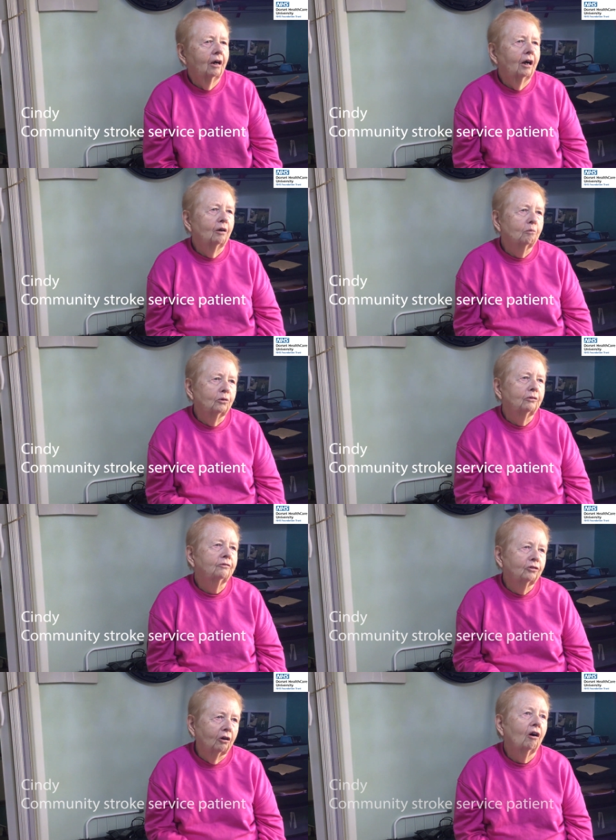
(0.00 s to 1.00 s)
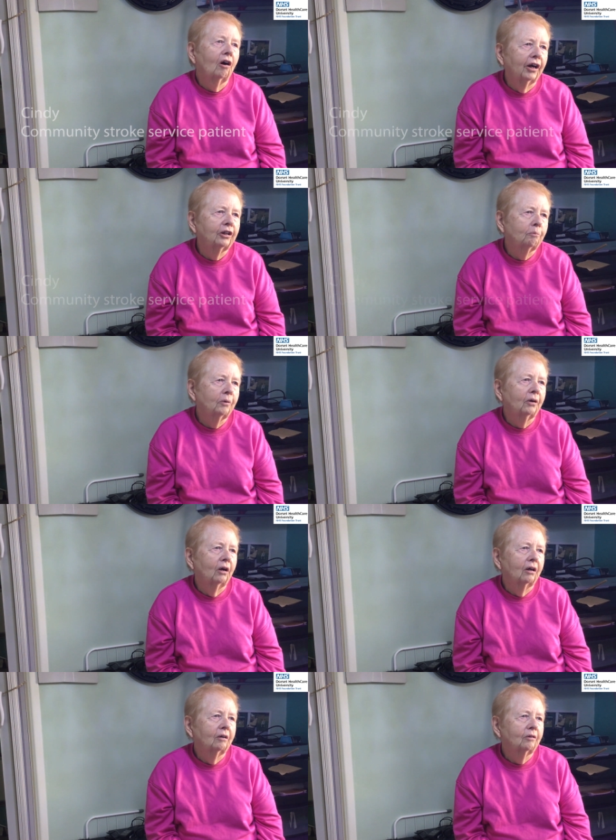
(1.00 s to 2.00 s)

i would have tried but